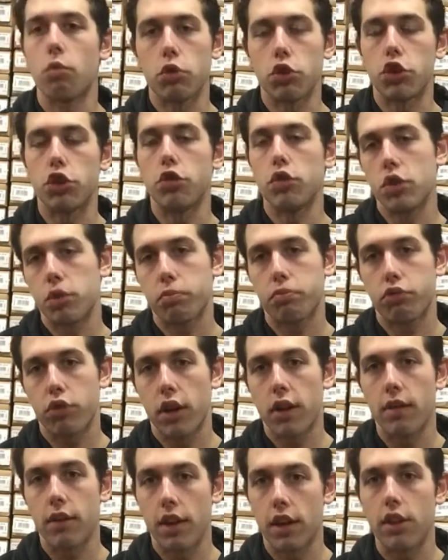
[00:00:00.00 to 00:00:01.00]
was used
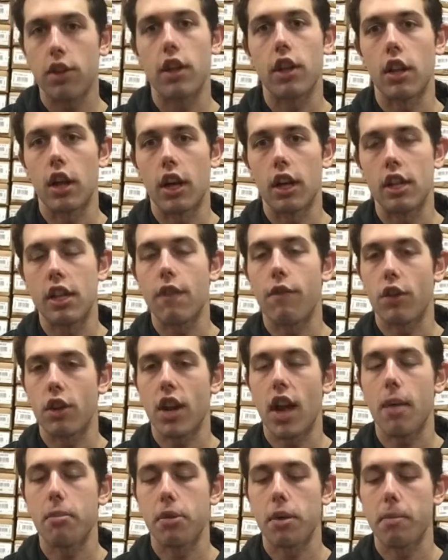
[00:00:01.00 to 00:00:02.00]
previous in
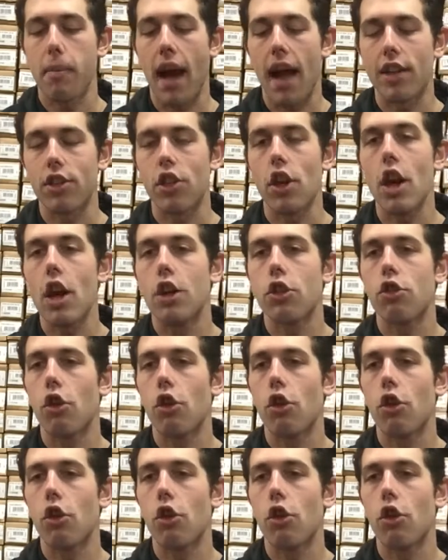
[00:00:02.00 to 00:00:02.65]
different types of bats.